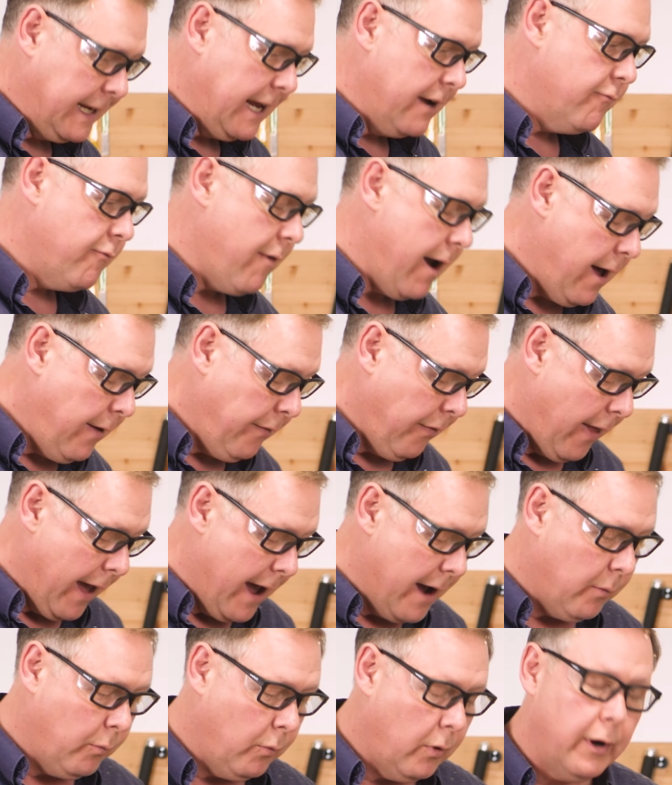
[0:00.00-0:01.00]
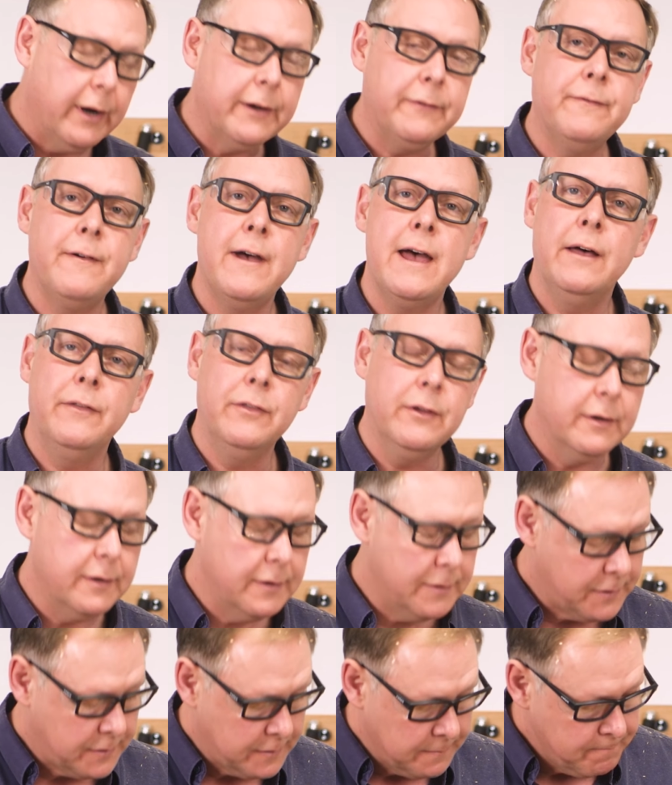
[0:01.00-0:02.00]
get round that, what I found that
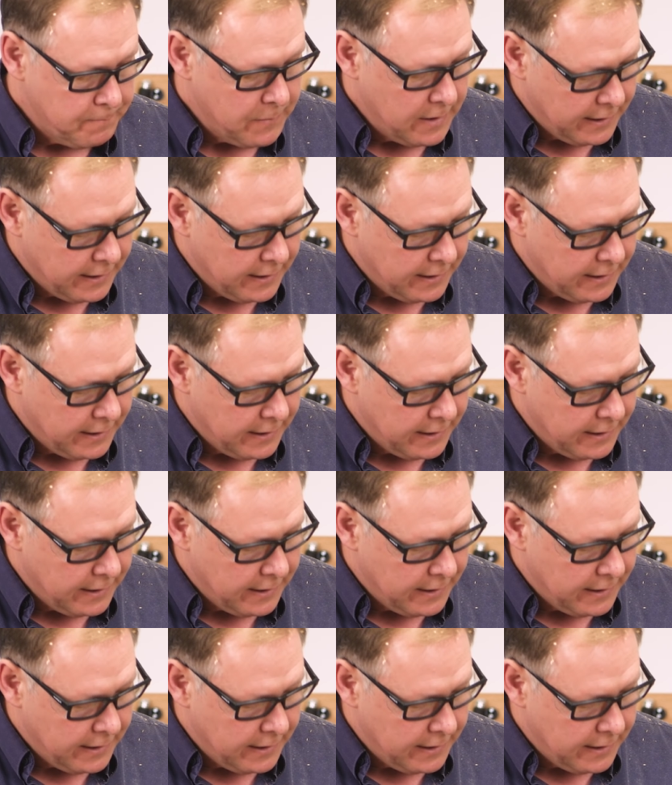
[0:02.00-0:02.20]
is,